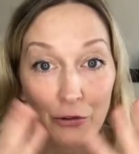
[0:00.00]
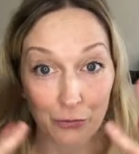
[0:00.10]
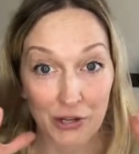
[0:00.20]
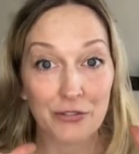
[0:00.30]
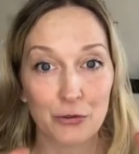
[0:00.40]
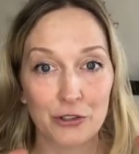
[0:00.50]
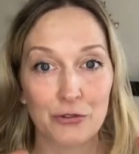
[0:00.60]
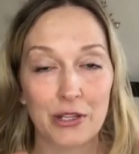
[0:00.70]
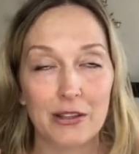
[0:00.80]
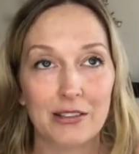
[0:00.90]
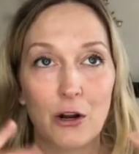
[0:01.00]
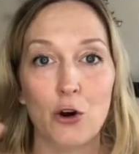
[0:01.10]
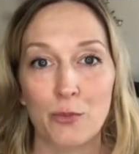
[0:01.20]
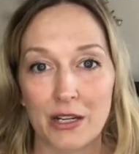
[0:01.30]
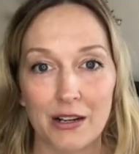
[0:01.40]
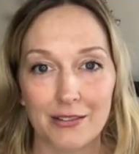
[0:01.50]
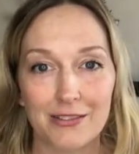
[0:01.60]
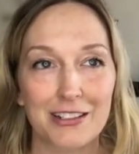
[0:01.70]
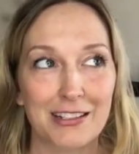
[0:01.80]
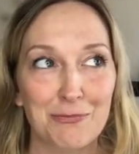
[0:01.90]
So if you were doing this at home and not
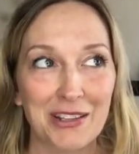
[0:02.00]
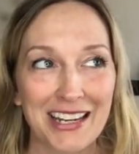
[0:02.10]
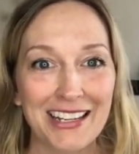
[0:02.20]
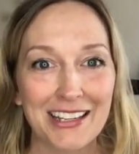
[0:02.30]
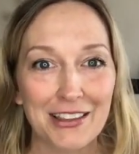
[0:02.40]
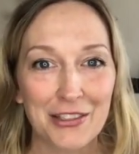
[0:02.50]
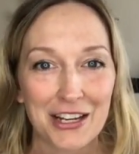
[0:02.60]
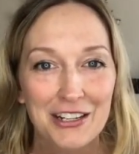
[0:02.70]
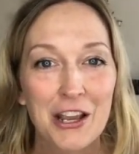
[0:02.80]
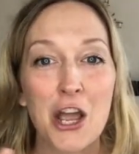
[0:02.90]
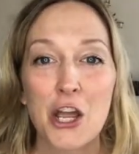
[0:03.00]
explaining it, then